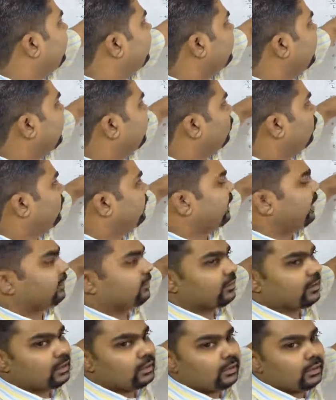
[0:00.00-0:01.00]
sine got
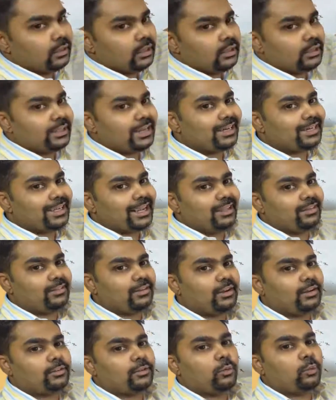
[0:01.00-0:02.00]
cancelled. That
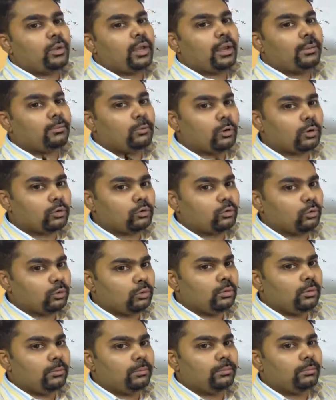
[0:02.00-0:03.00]
cancellation we have not shown
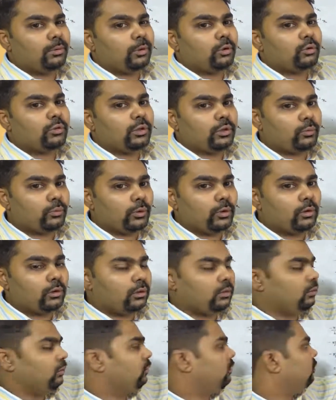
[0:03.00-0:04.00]
because it will
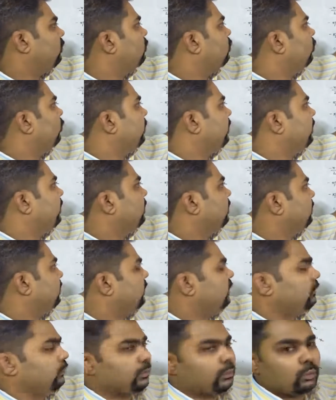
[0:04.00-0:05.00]
show here dirty,
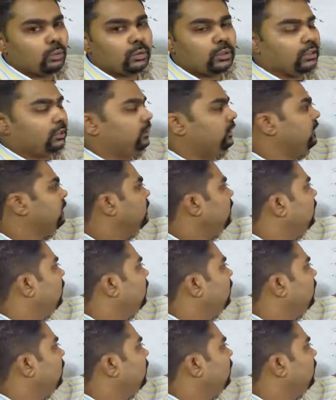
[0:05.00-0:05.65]
it will look dirty.